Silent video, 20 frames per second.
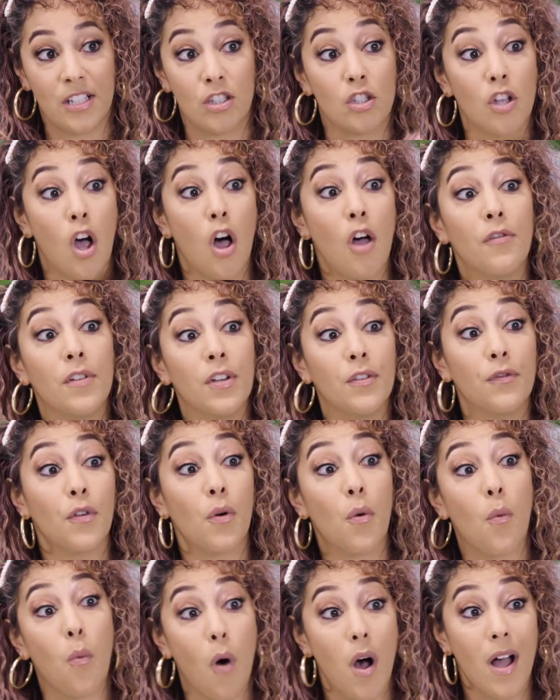Solving
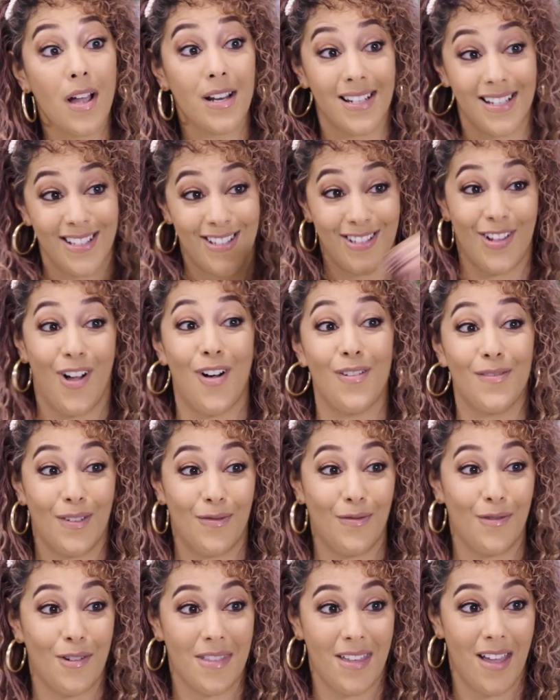for one is solving
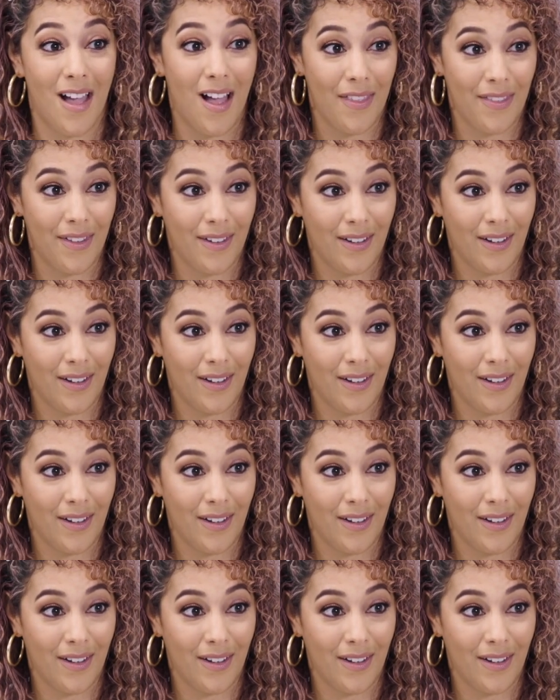for the other.